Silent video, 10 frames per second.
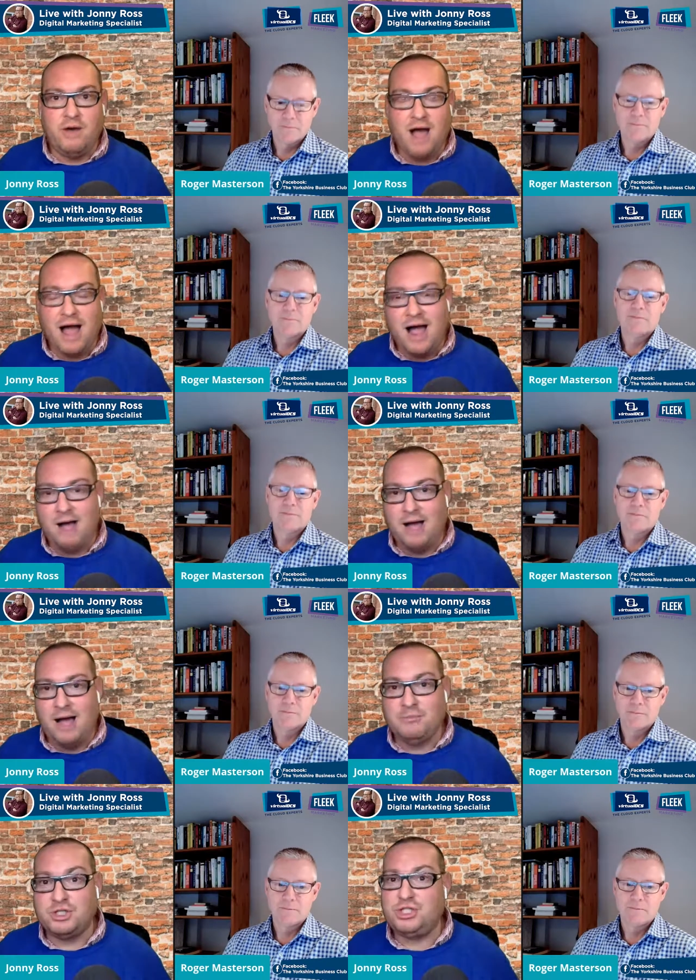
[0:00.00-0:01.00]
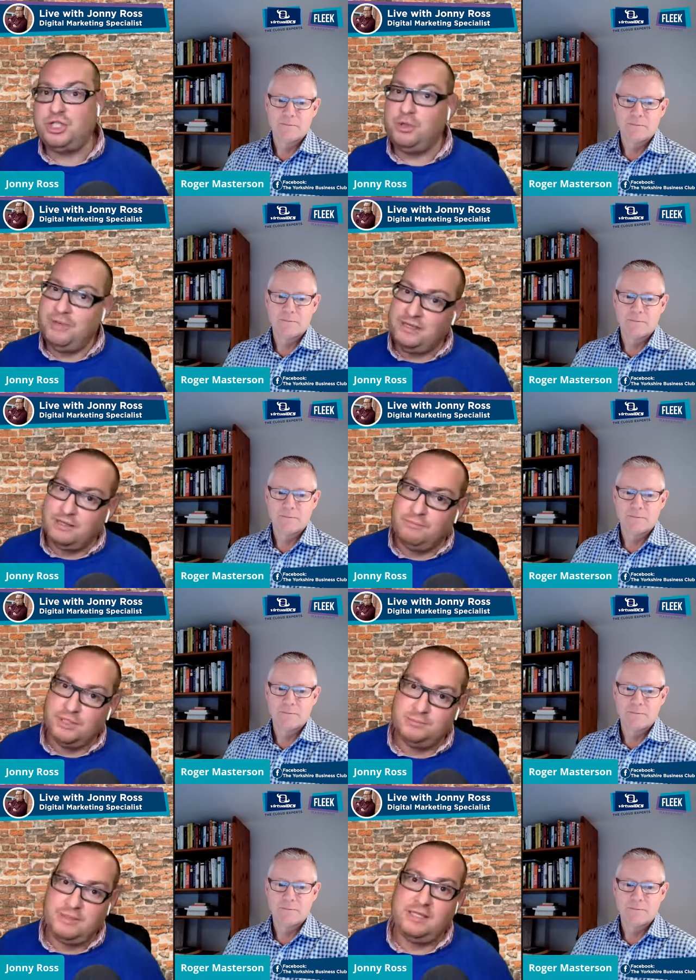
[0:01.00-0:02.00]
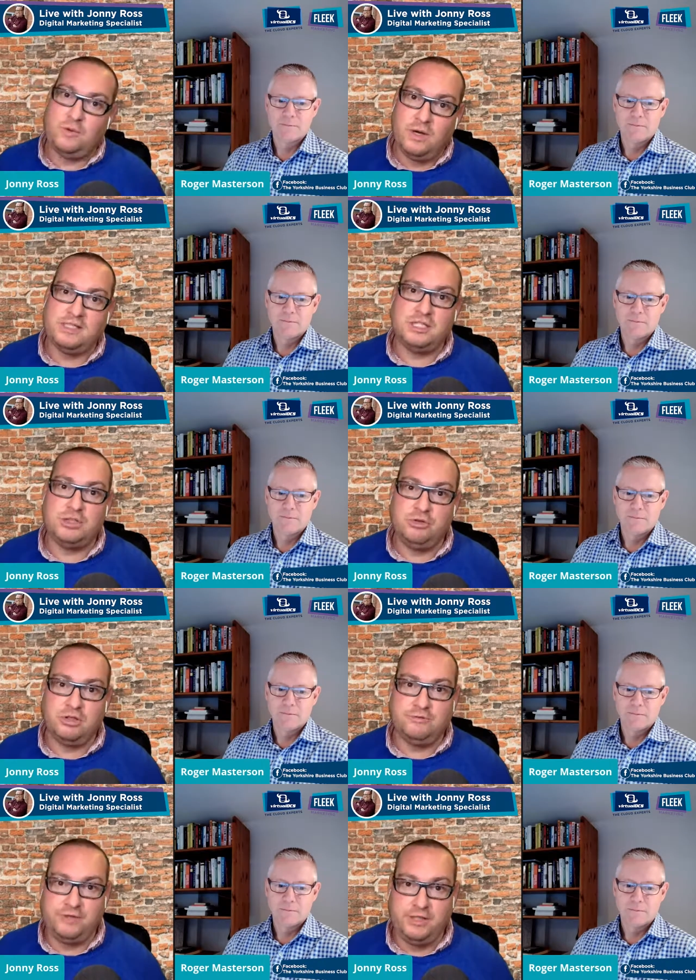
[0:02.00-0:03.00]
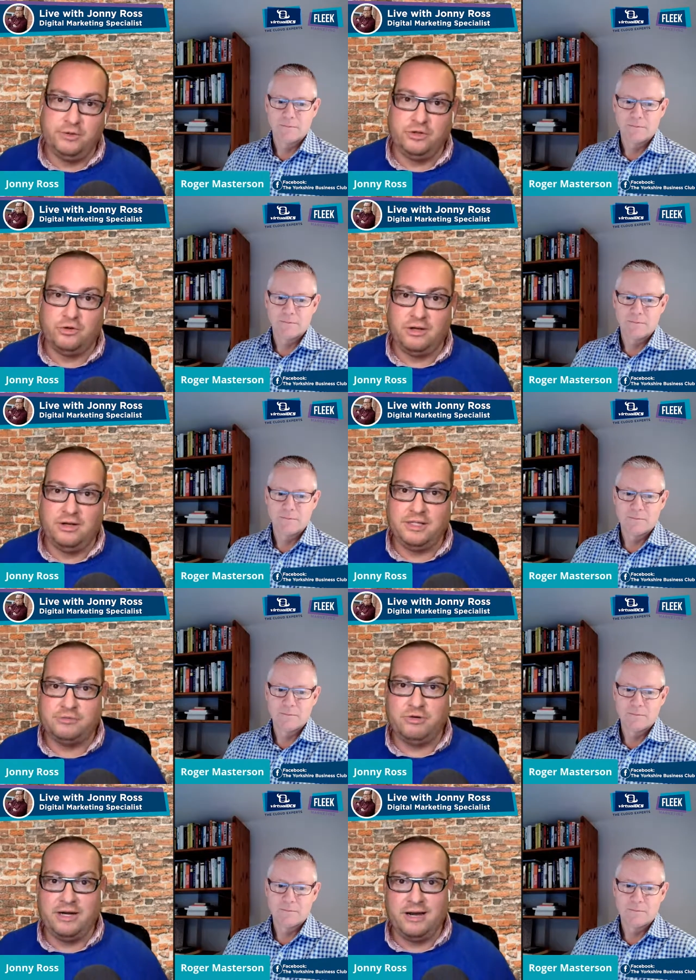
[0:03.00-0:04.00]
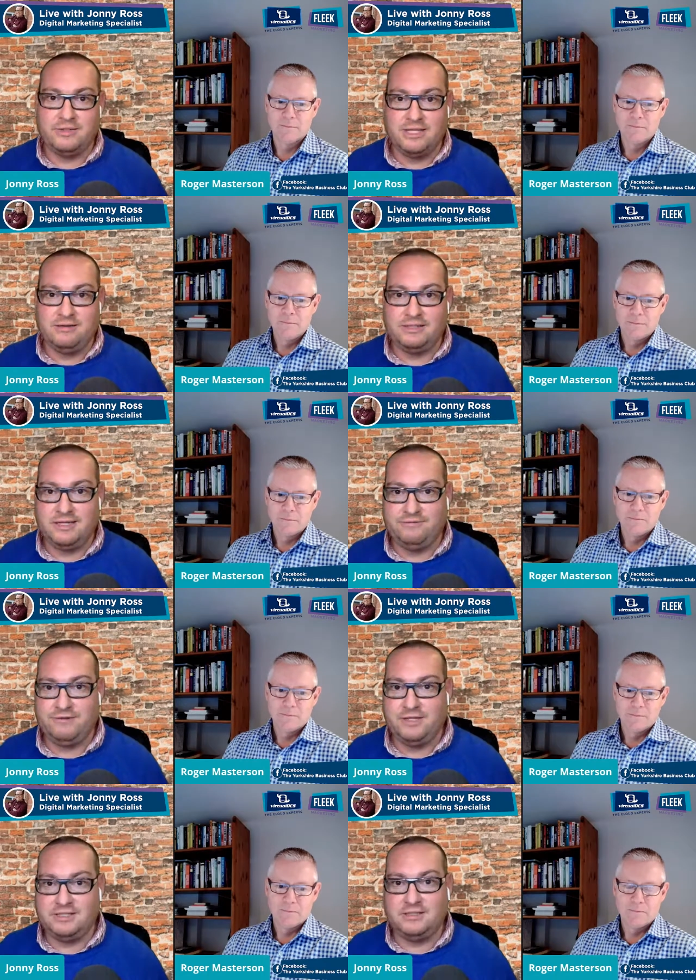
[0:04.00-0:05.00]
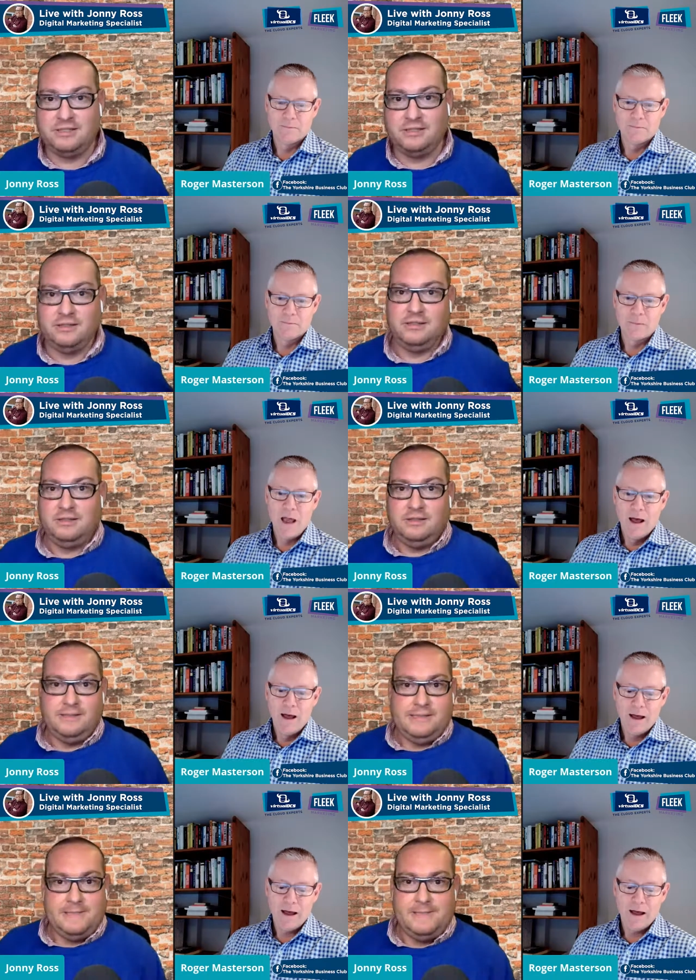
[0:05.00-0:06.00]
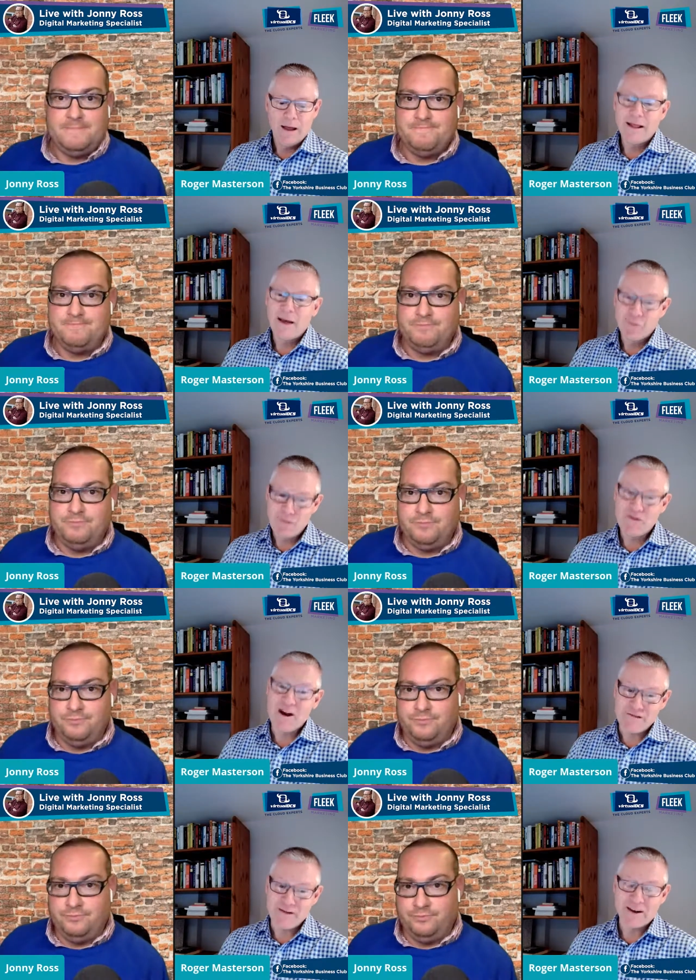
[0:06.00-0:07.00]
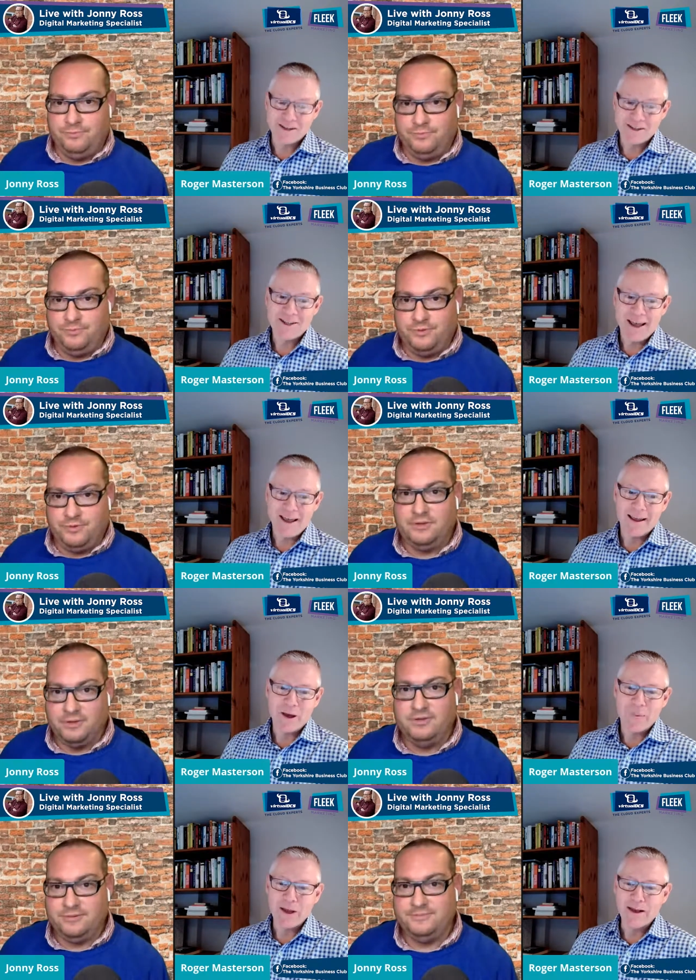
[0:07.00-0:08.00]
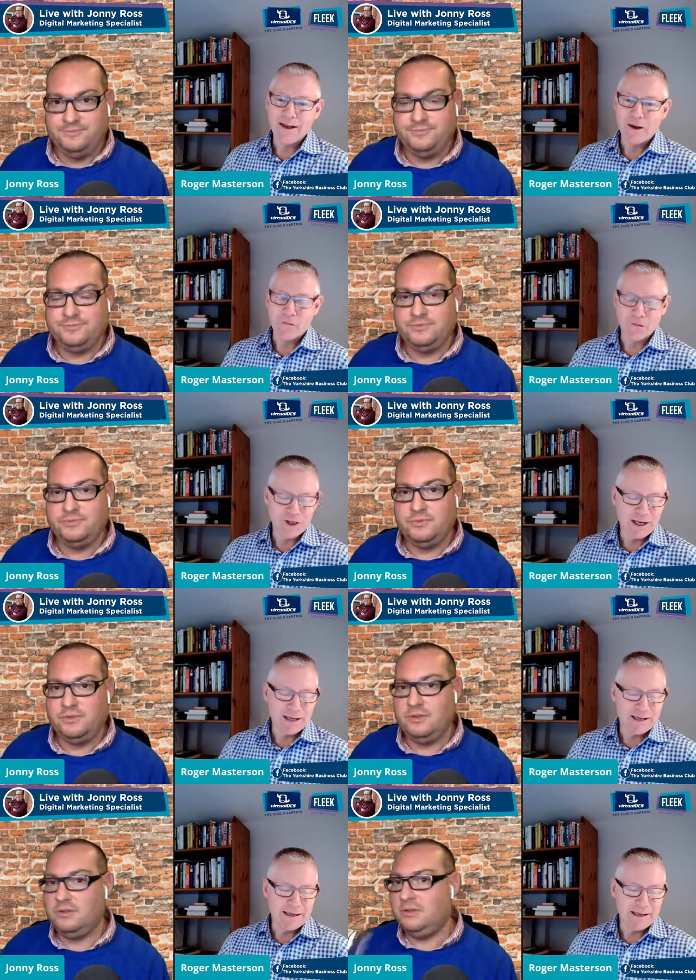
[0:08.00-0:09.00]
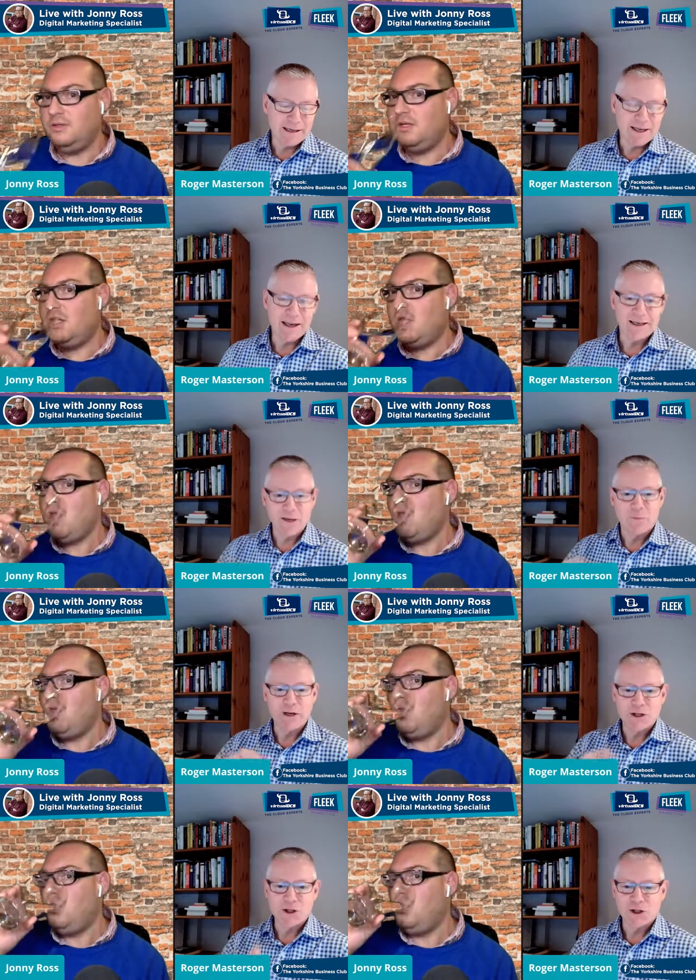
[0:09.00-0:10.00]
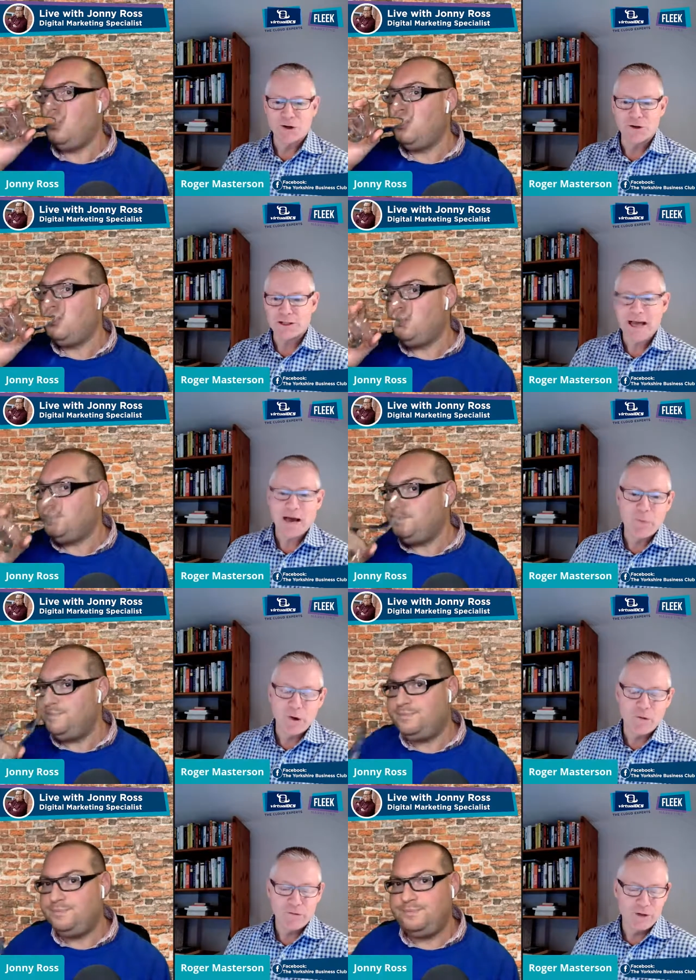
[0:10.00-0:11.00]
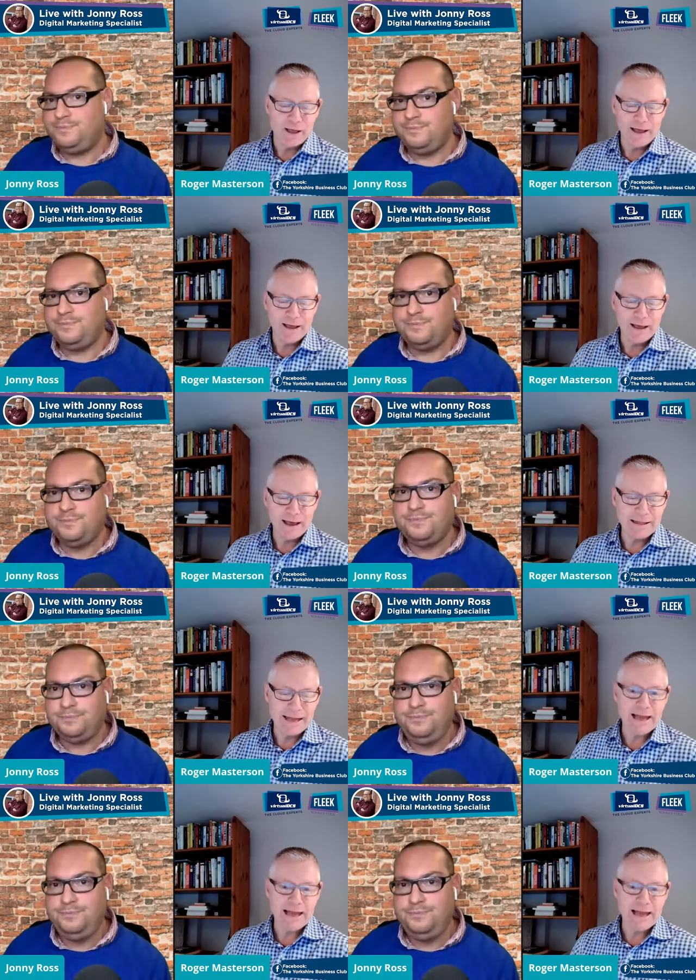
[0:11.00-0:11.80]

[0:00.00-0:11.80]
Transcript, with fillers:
Speaker 1: I, am assuming there must be quite a struggle for you and your clients right now. Is that is that fair to say?
Speaker 2: Uh, that would be very fair to say. I mean, obviously, it's like somebody just turned a tap off uh, at the